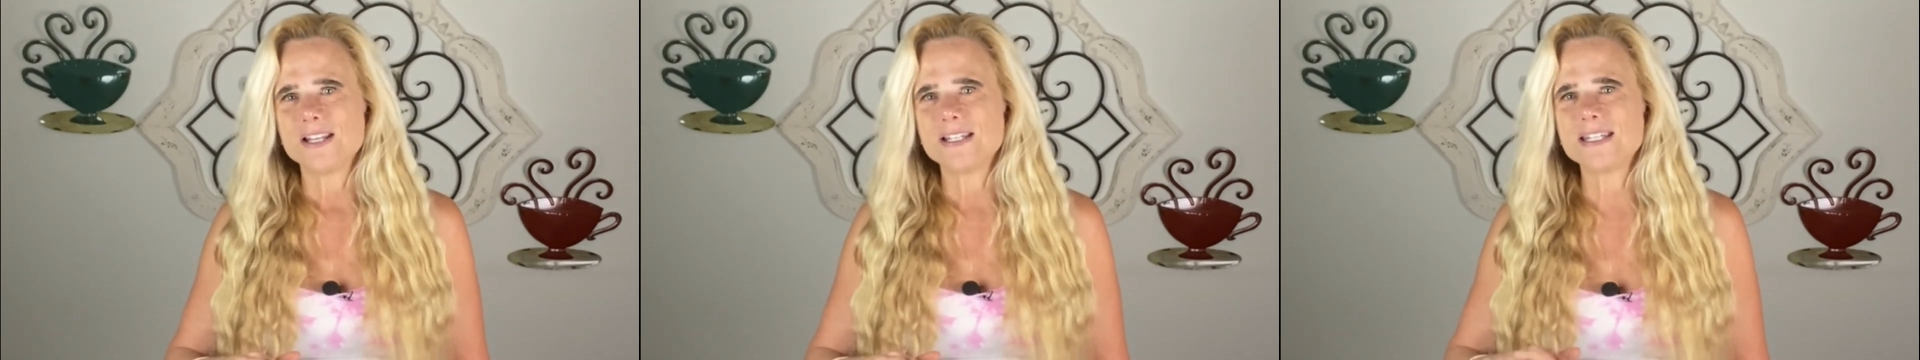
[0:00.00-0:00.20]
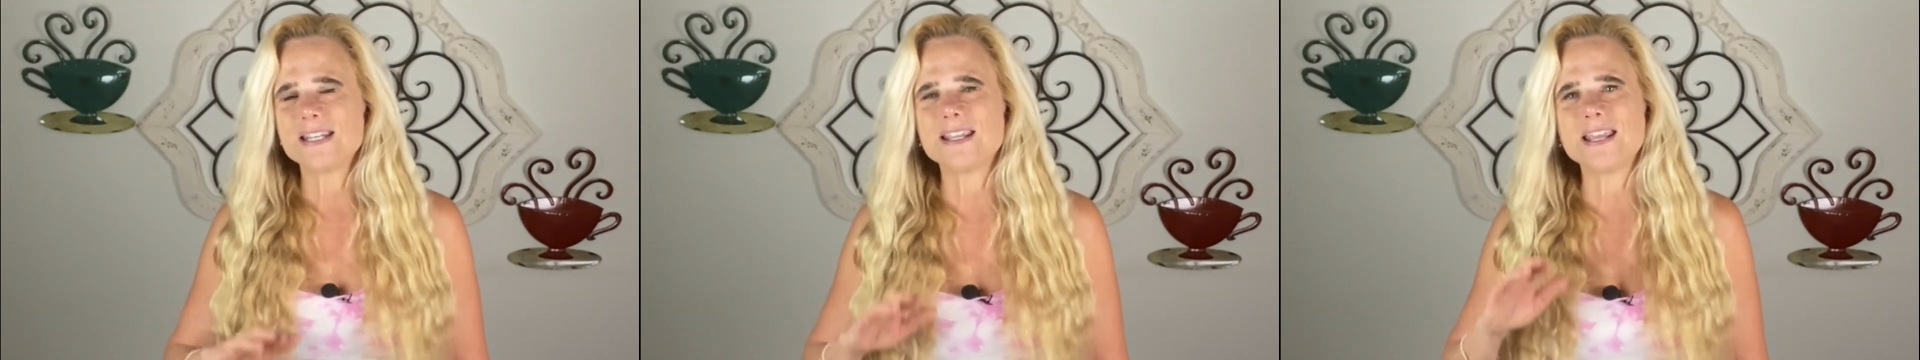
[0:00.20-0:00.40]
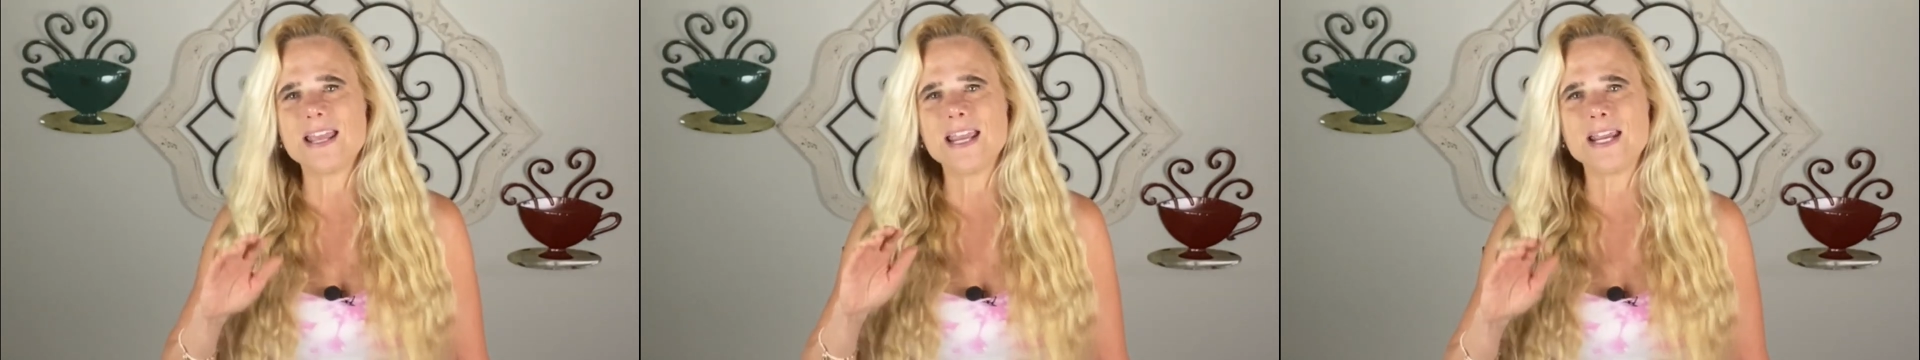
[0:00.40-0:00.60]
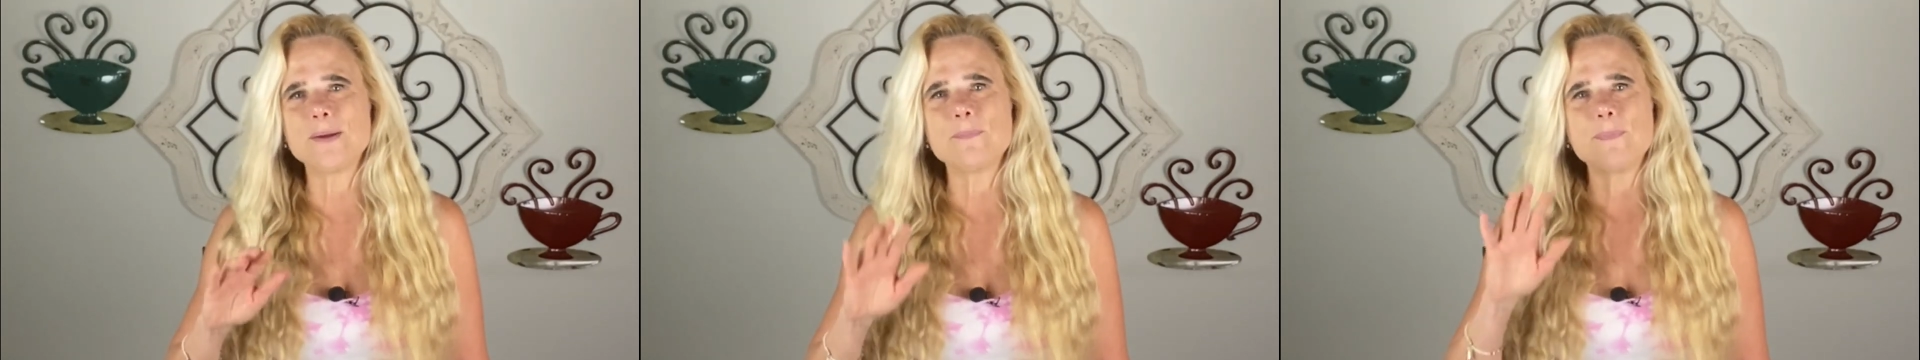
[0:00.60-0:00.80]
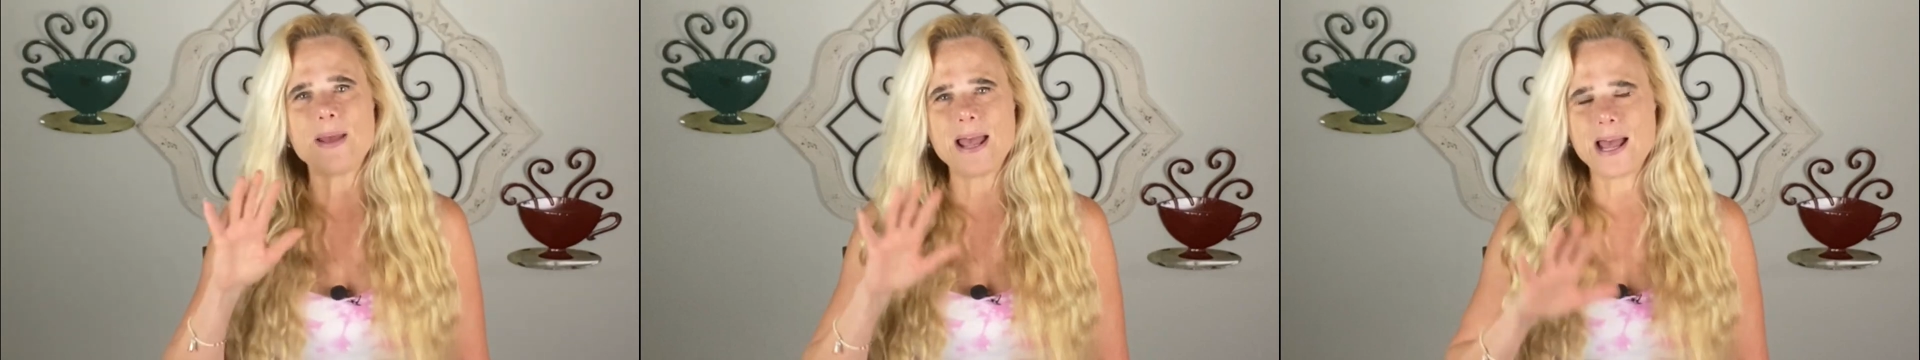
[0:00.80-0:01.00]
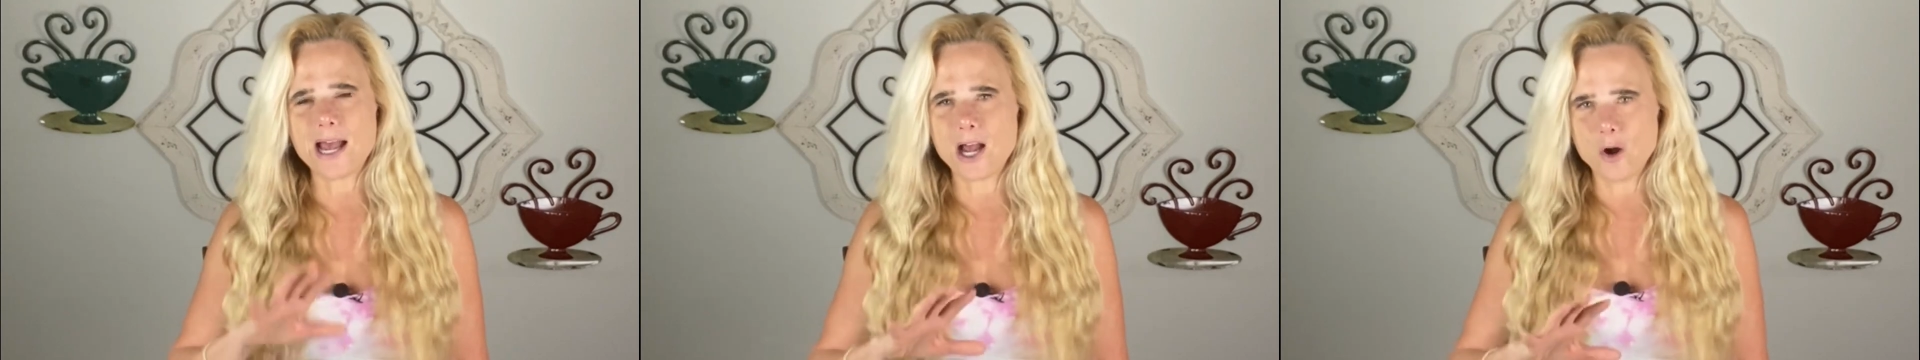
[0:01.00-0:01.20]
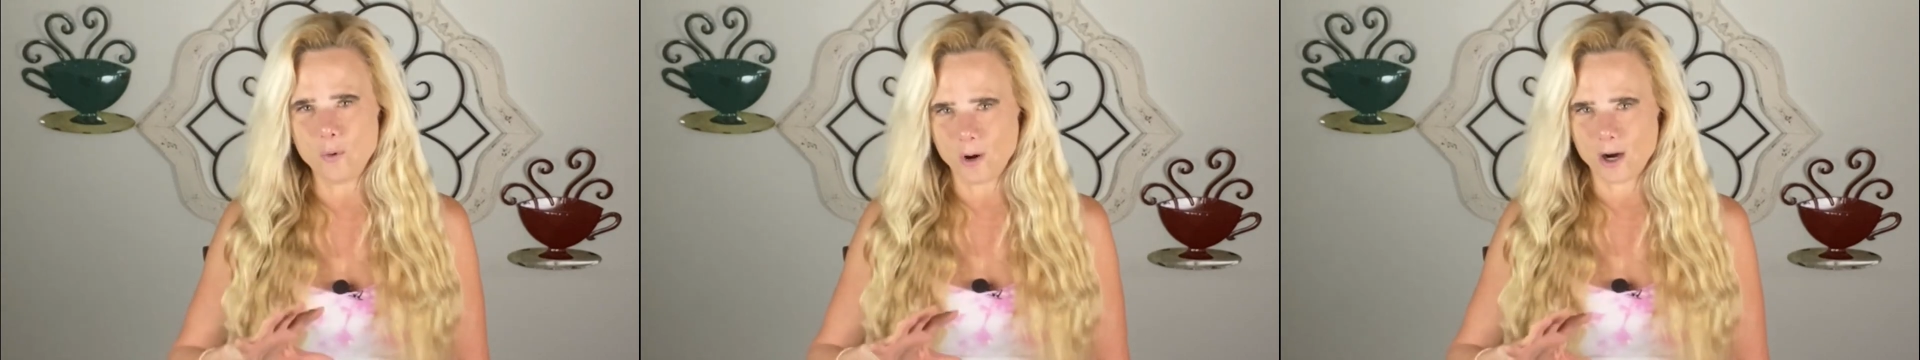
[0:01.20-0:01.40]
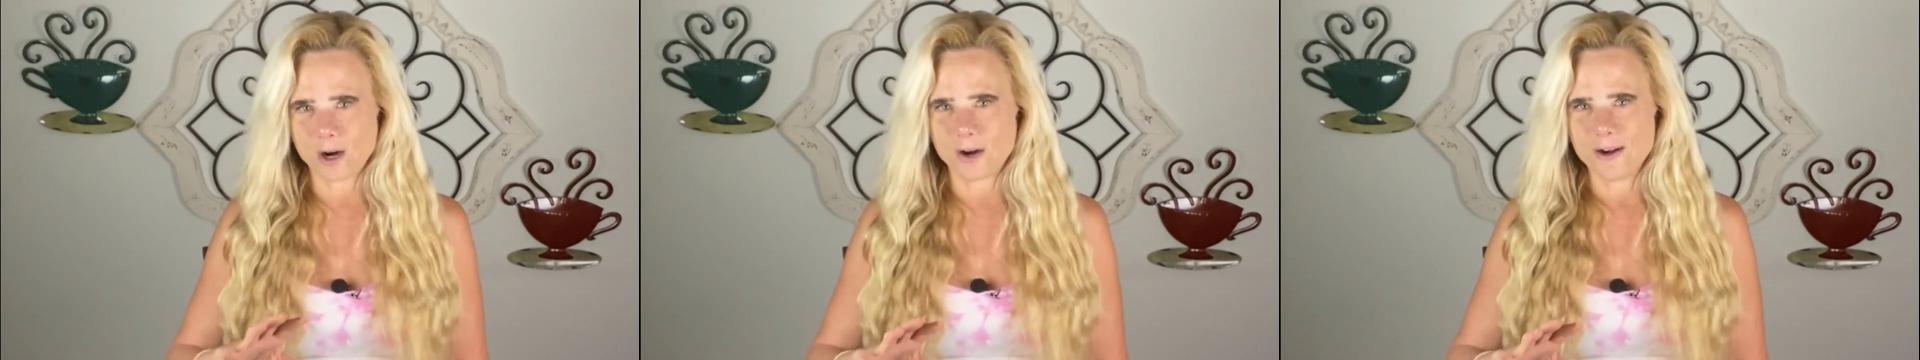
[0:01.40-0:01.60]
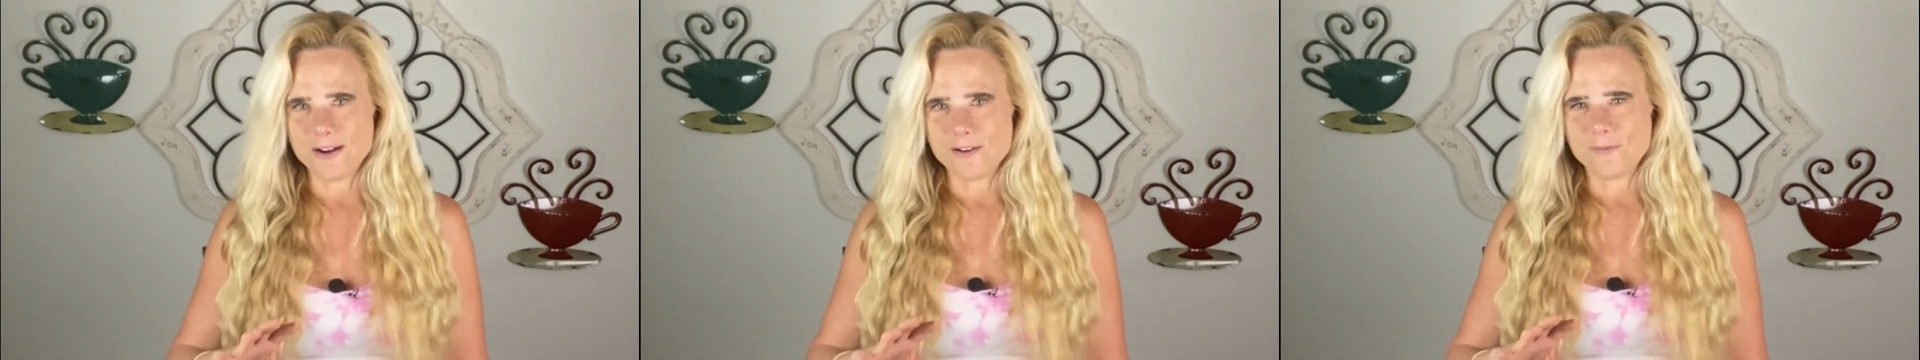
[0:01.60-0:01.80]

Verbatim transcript: to gain power,